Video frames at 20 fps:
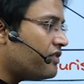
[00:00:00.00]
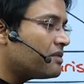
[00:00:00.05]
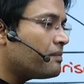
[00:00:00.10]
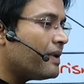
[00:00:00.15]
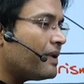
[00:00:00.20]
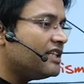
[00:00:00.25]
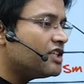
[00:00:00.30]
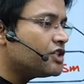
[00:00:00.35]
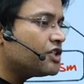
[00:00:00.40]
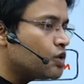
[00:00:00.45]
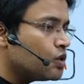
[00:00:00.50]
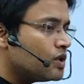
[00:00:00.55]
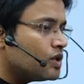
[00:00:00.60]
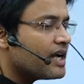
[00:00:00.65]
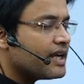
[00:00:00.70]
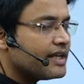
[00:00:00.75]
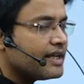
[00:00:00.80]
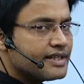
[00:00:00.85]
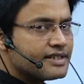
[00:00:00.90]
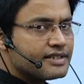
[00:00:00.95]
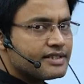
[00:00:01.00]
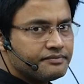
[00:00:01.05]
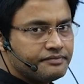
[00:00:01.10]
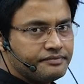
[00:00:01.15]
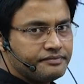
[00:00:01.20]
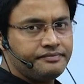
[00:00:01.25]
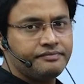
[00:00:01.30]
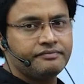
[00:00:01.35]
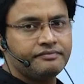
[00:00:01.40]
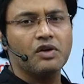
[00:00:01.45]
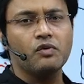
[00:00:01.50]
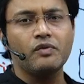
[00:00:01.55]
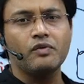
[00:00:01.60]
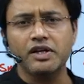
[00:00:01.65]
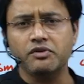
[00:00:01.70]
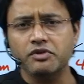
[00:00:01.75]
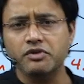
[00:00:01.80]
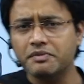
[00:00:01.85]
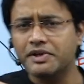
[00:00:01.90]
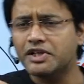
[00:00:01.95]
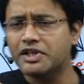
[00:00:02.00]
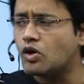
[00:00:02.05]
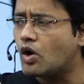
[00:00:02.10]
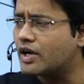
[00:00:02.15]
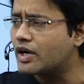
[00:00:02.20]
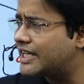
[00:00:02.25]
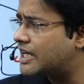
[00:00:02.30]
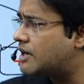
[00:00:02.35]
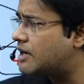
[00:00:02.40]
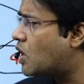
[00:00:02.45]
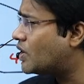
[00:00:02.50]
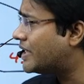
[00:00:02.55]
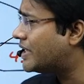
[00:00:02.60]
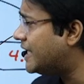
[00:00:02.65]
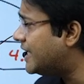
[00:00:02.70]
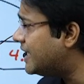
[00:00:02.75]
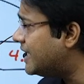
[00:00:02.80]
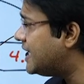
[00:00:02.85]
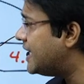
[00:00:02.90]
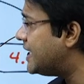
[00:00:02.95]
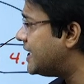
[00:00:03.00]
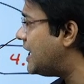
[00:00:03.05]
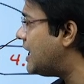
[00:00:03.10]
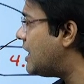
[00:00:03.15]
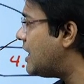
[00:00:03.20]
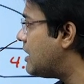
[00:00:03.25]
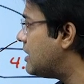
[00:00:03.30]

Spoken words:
by the Sunya IAS, where we'll be talking about in detail